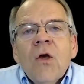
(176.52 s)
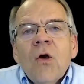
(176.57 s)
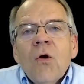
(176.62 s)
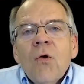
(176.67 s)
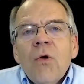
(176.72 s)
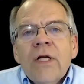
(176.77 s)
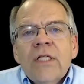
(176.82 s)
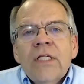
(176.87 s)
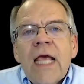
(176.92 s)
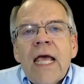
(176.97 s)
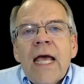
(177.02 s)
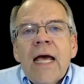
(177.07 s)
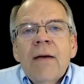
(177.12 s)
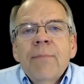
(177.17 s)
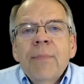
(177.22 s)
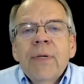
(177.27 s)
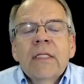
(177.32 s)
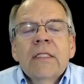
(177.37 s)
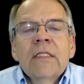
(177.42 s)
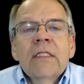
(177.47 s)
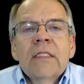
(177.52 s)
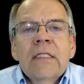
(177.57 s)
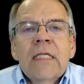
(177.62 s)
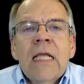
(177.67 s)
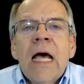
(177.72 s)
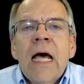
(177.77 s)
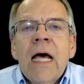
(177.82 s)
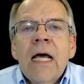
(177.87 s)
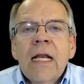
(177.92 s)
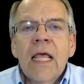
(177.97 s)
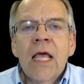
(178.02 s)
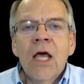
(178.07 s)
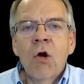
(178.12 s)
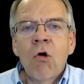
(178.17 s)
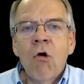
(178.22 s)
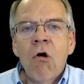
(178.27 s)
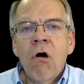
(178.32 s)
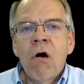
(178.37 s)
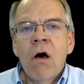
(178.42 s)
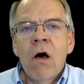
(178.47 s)
which happens not at
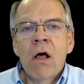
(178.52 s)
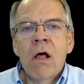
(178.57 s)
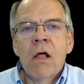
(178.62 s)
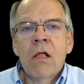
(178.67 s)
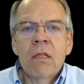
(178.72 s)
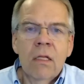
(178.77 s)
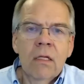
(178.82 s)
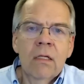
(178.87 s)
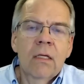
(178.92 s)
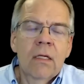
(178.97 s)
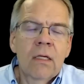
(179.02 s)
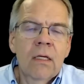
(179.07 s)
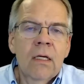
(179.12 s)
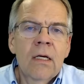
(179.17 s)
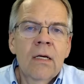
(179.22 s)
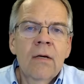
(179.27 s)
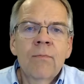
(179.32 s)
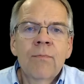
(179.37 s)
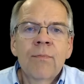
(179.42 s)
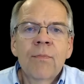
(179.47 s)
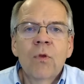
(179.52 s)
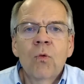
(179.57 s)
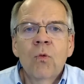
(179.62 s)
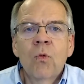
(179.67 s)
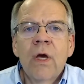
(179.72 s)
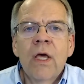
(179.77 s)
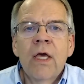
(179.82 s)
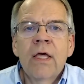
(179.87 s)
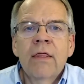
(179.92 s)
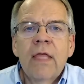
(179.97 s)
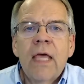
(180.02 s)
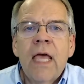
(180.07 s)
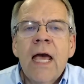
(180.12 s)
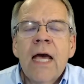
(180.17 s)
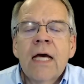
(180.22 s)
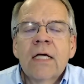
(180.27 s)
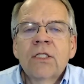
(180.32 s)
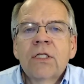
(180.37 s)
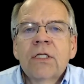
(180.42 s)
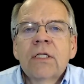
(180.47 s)
all with
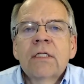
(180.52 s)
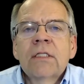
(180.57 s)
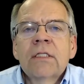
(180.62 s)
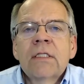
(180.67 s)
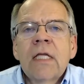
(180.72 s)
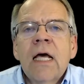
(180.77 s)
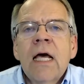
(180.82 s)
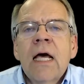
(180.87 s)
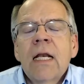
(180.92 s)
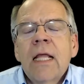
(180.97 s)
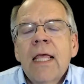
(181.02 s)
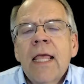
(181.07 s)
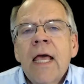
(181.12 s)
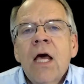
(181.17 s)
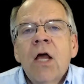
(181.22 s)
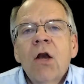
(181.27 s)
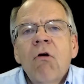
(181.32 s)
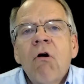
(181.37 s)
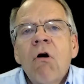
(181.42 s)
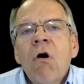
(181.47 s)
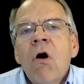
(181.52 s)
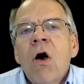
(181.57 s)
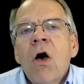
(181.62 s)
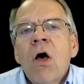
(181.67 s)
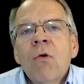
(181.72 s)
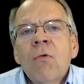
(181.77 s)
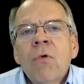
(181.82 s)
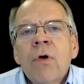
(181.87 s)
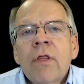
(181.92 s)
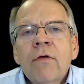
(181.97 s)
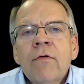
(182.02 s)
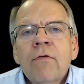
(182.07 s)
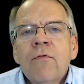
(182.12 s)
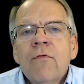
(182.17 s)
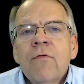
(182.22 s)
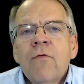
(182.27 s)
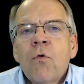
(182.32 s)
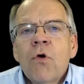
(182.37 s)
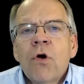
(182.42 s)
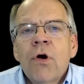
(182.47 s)
ashes, not at all with a
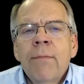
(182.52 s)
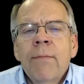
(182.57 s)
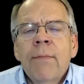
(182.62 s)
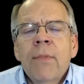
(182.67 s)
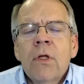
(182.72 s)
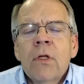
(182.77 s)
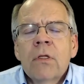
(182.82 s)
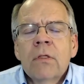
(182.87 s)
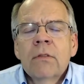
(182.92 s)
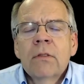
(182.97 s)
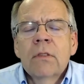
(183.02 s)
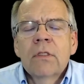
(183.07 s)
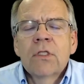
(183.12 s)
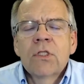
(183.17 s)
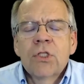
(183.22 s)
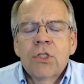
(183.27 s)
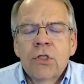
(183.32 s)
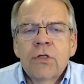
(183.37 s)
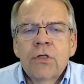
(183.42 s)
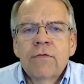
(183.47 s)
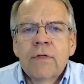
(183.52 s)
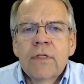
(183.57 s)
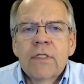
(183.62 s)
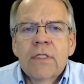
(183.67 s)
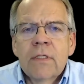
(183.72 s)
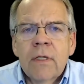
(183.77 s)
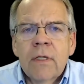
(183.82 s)
formal service